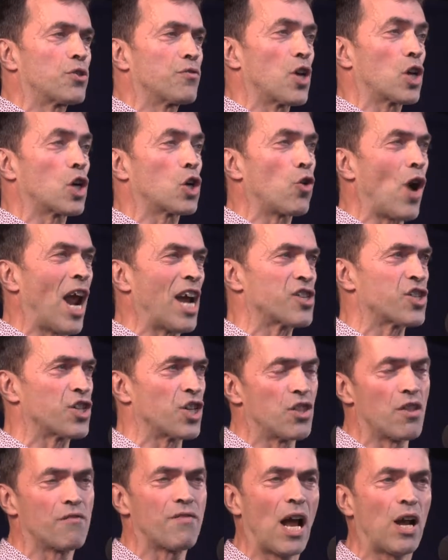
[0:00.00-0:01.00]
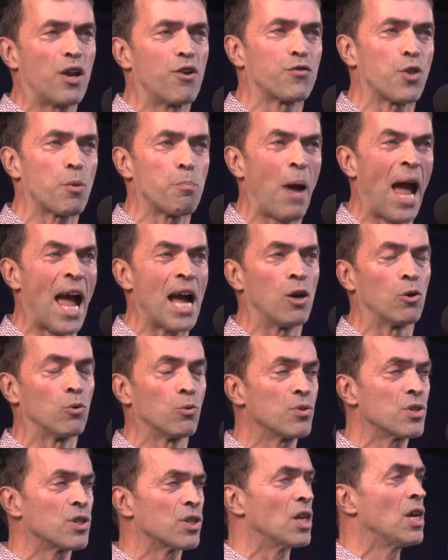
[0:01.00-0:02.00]
of the crash in the value of the
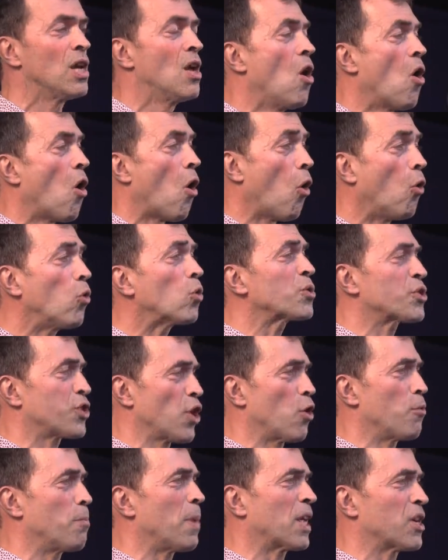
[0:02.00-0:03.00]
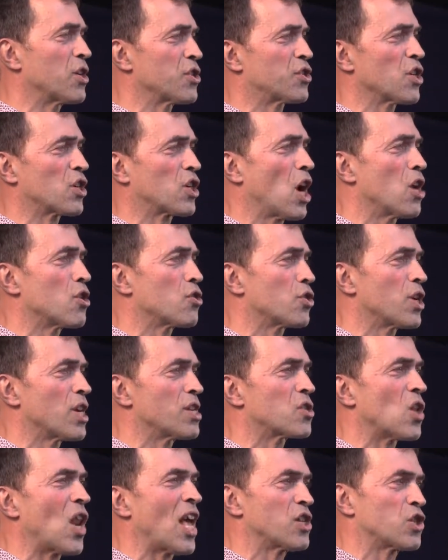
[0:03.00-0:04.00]
pound, also because the country
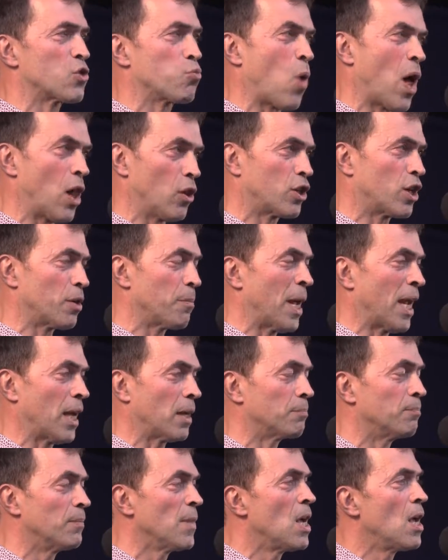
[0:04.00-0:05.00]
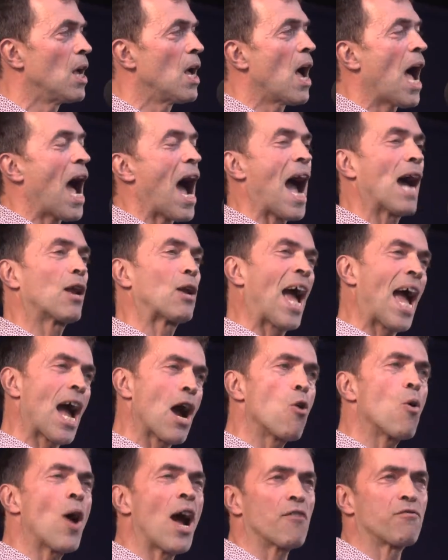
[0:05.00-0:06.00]
is less welcoming. And
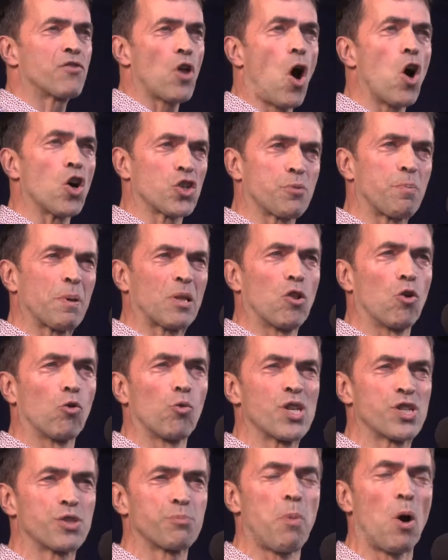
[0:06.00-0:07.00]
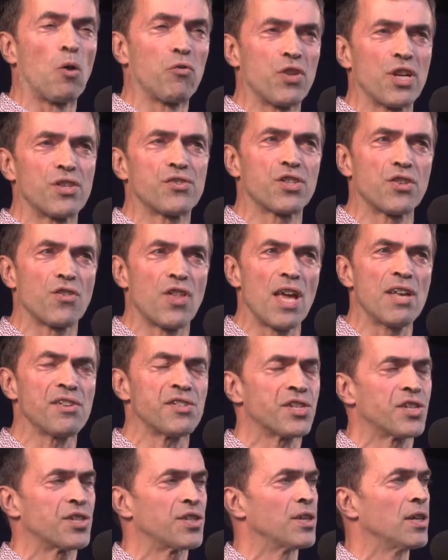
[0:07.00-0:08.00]
how have the hospital responded to
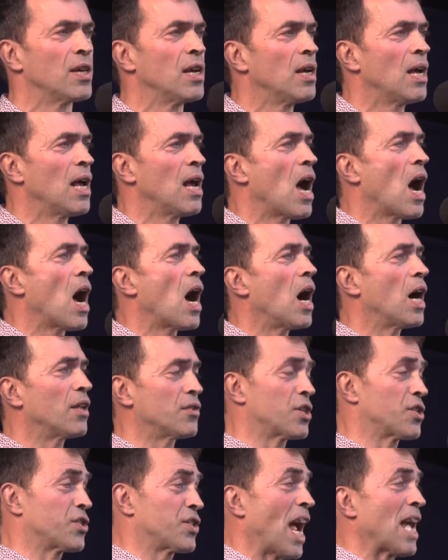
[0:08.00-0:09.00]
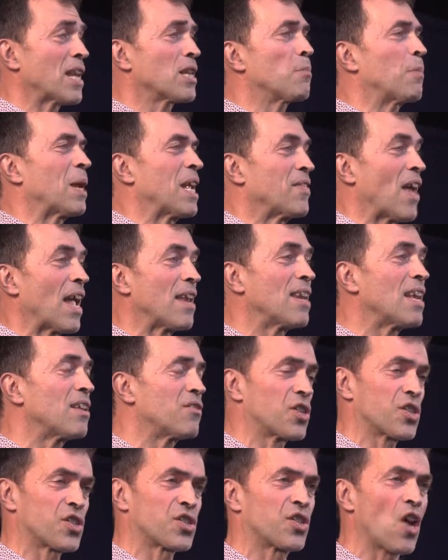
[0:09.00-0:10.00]
this? Understandably, they need
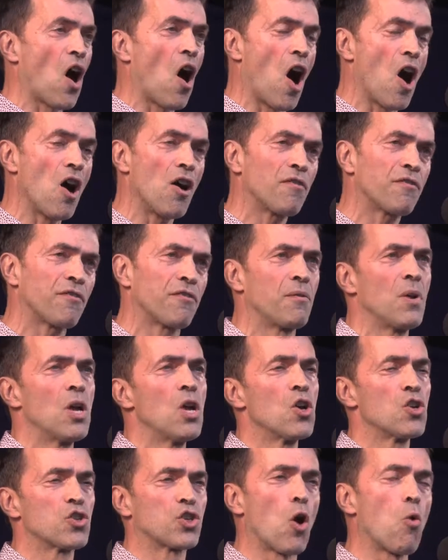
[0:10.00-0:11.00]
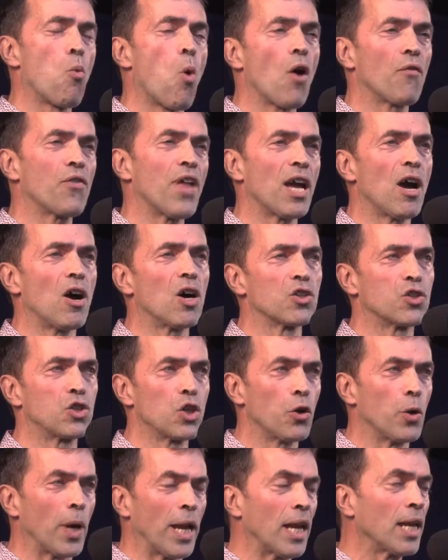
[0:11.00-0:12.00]
the staff. So what they are
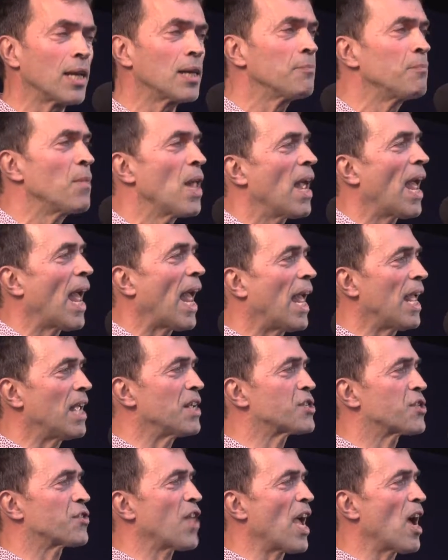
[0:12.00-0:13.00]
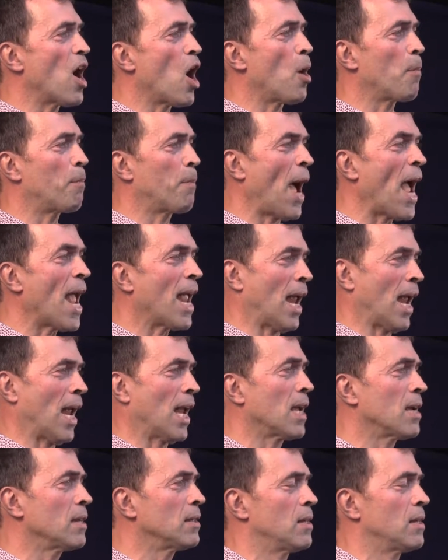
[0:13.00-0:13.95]
doing is they are paying